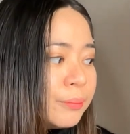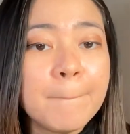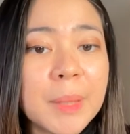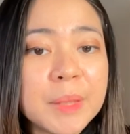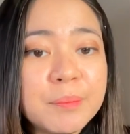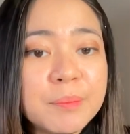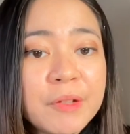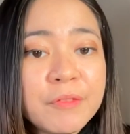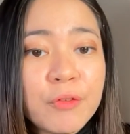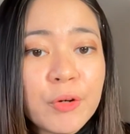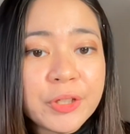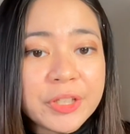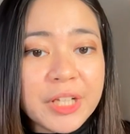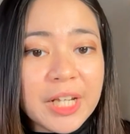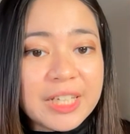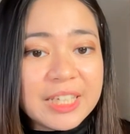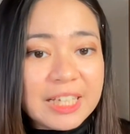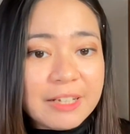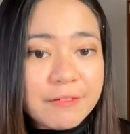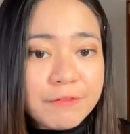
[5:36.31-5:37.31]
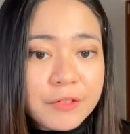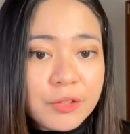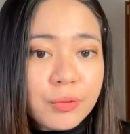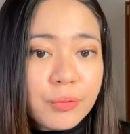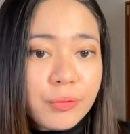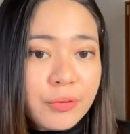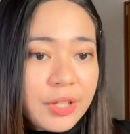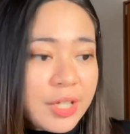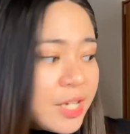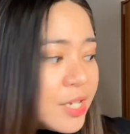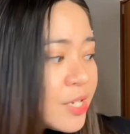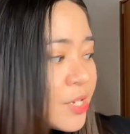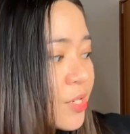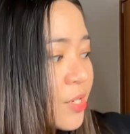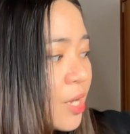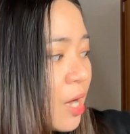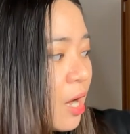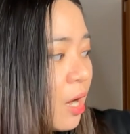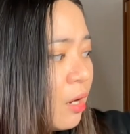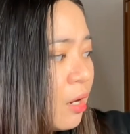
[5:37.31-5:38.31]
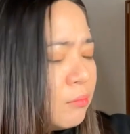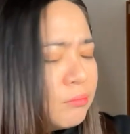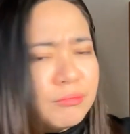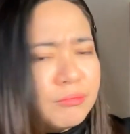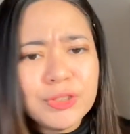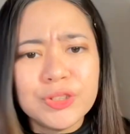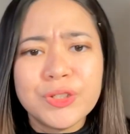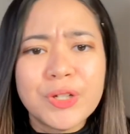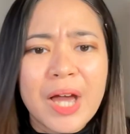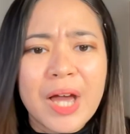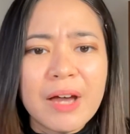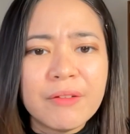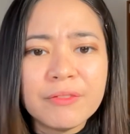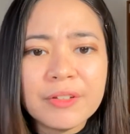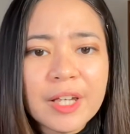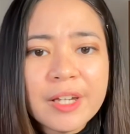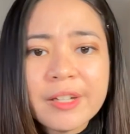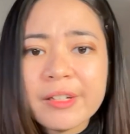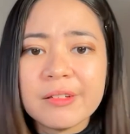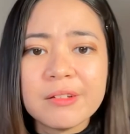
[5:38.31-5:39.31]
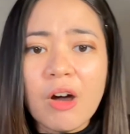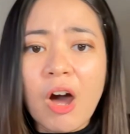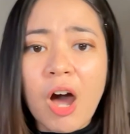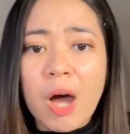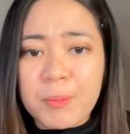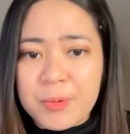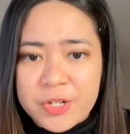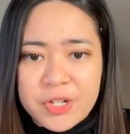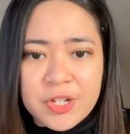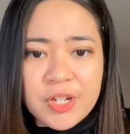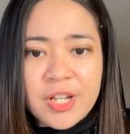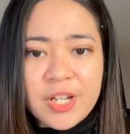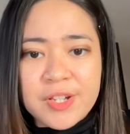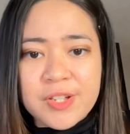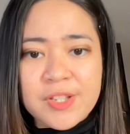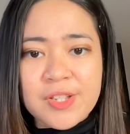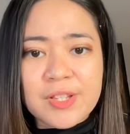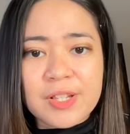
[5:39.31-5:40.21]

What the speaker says: But before they give you this, you have like options.